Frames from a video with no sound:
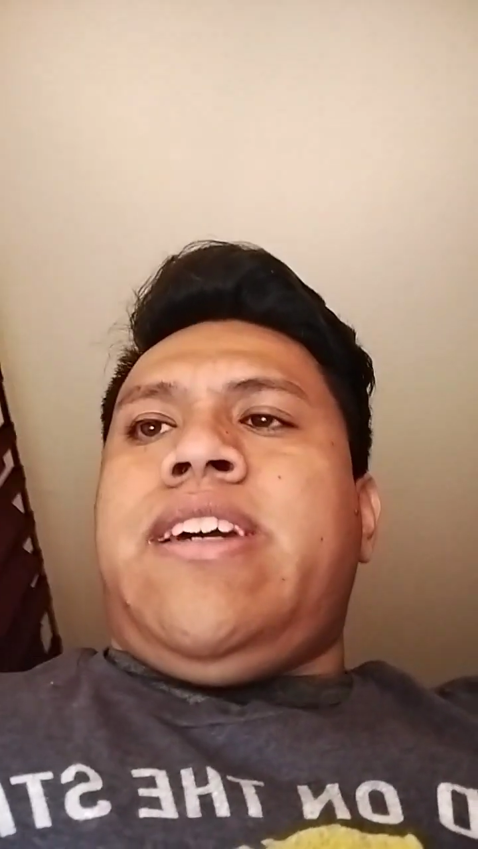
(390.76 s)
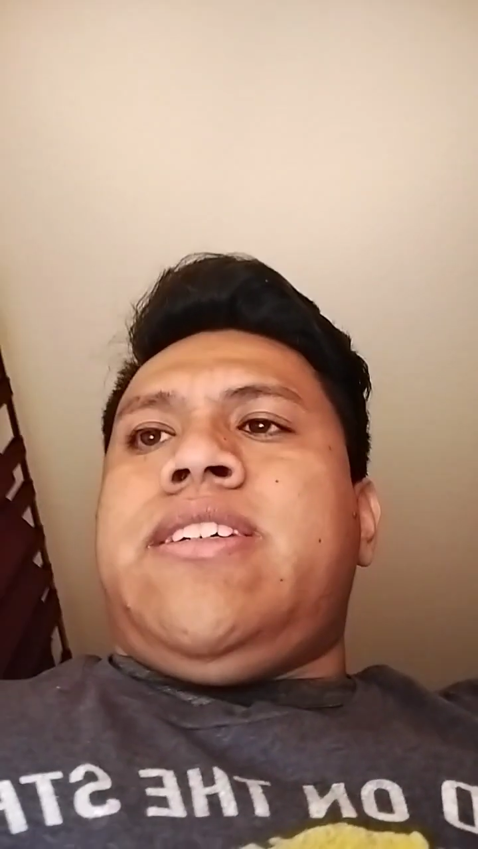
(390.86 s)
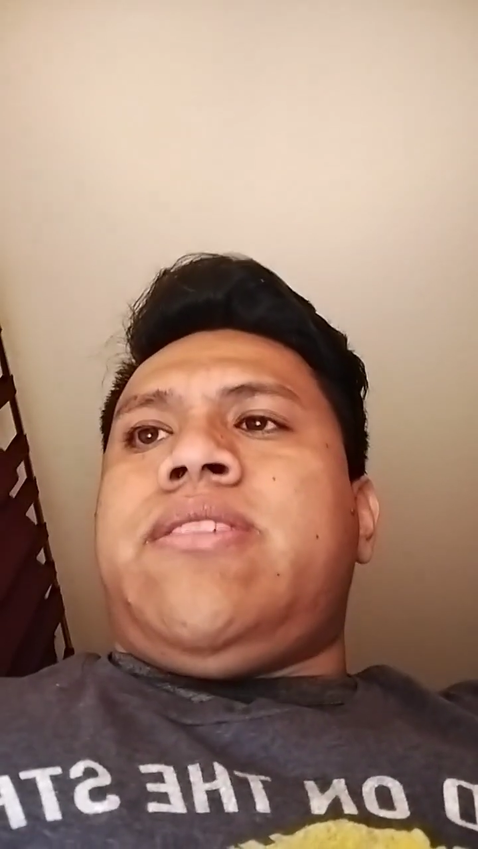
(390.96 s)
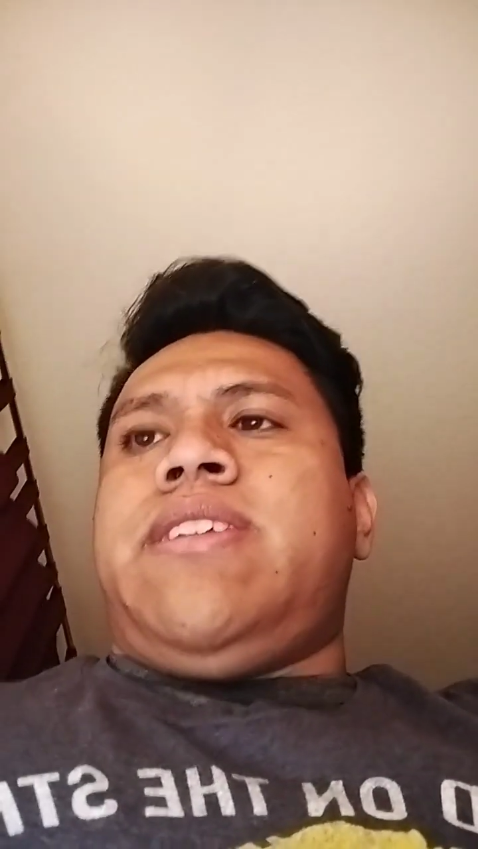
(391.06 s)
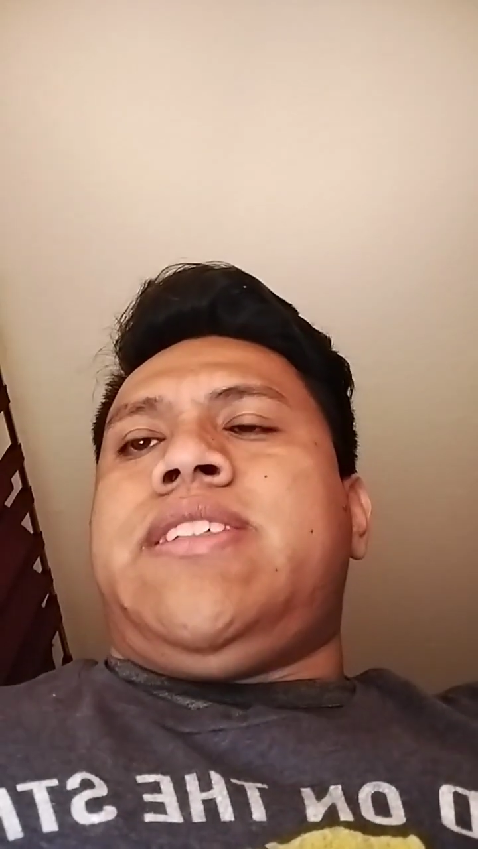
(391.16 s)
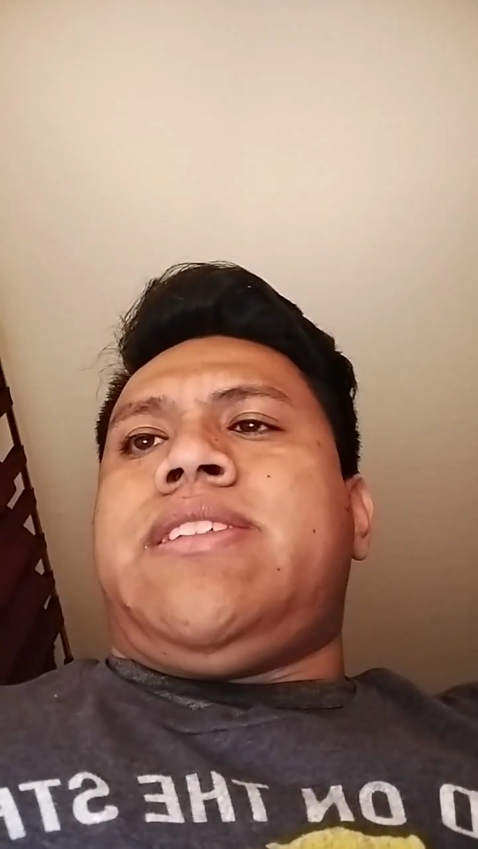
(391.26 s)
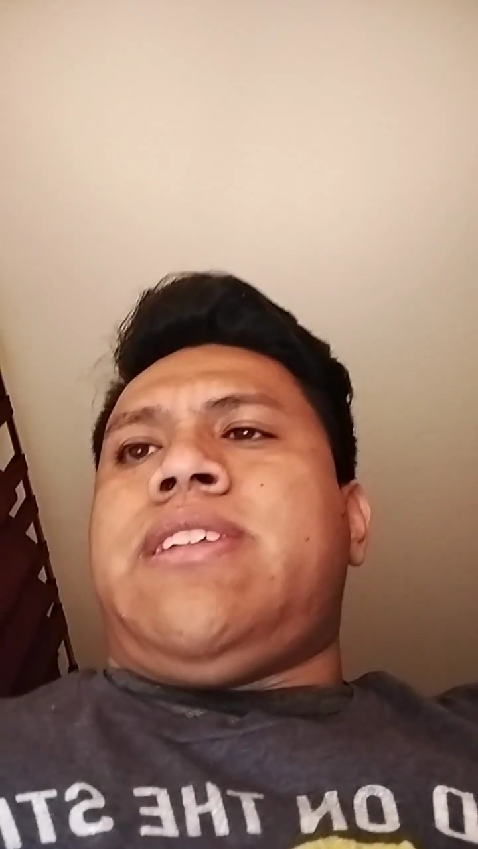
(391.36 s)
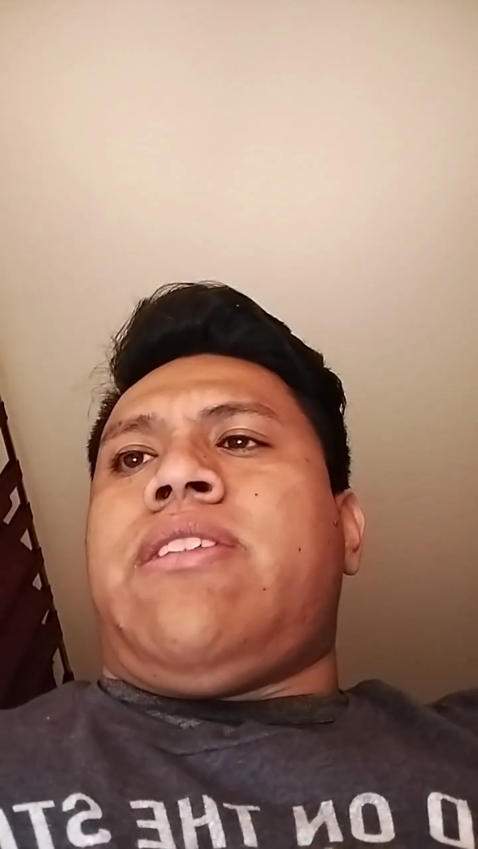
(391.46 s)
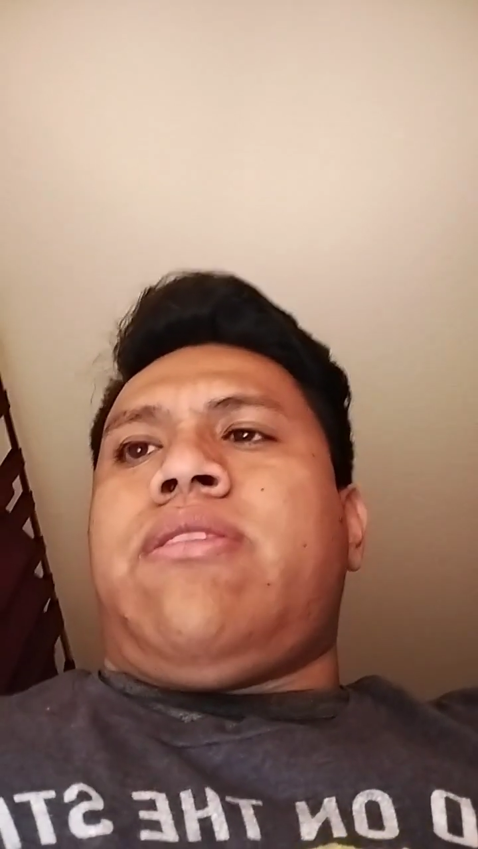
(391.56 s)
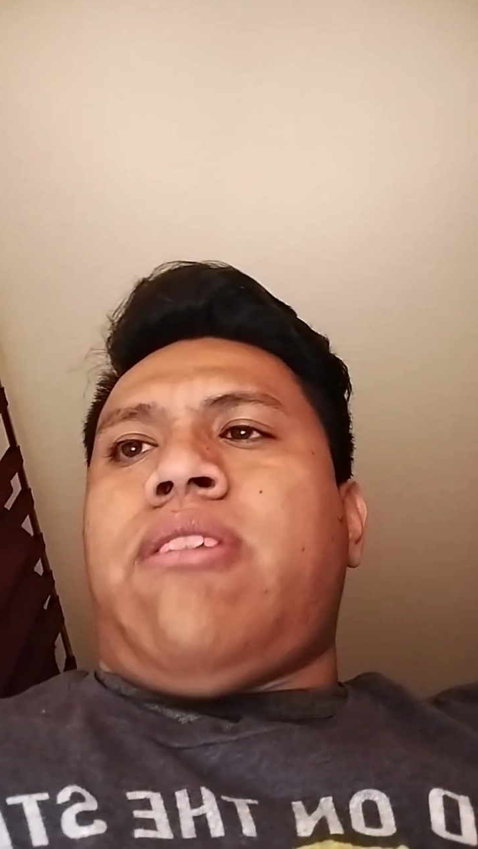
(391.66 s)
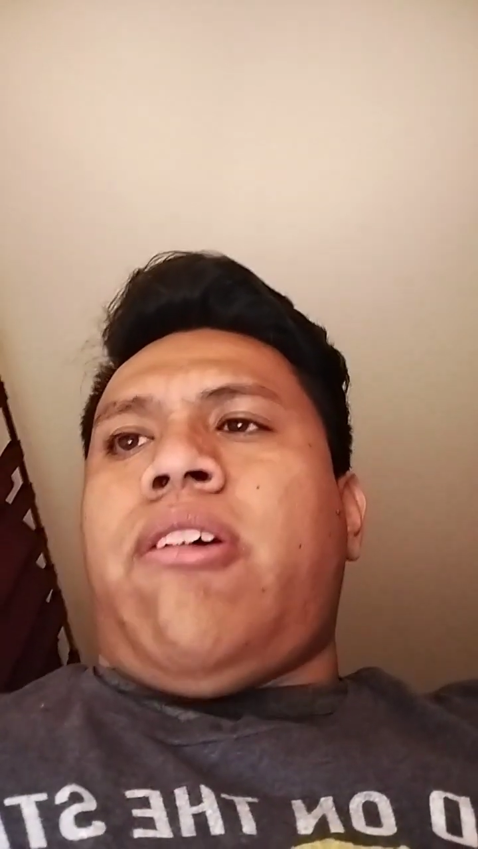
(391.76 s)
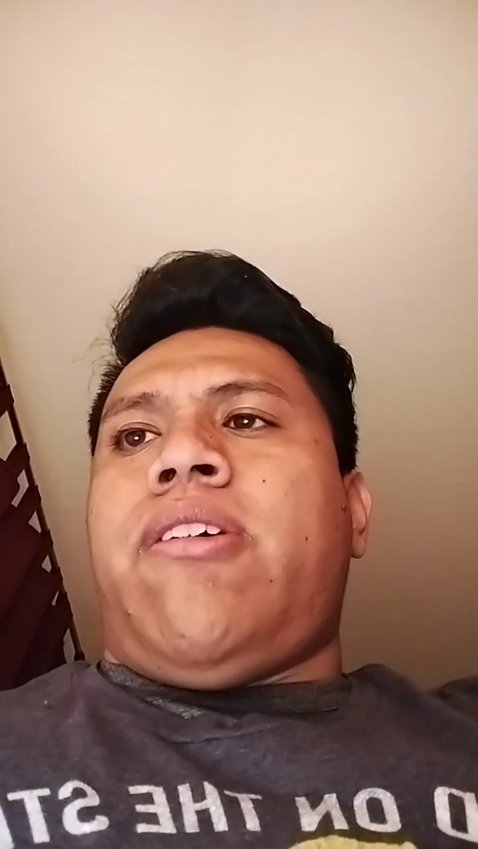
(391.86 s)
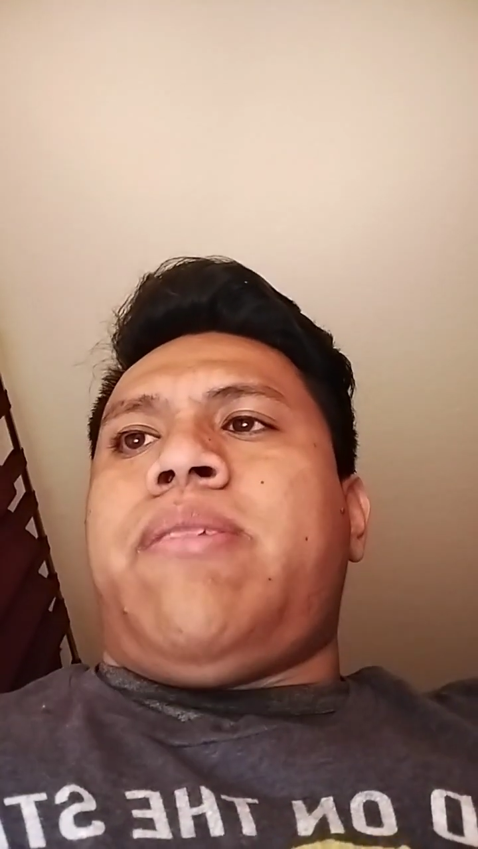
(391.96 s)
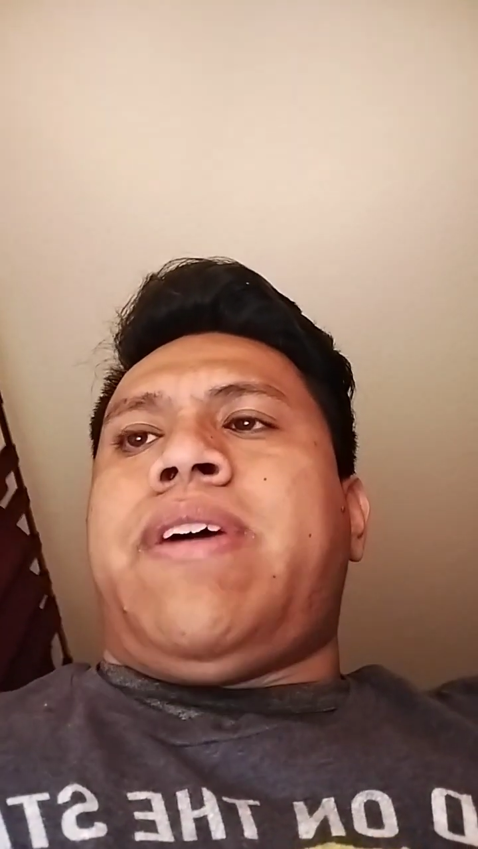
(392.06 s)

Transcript: So this is the third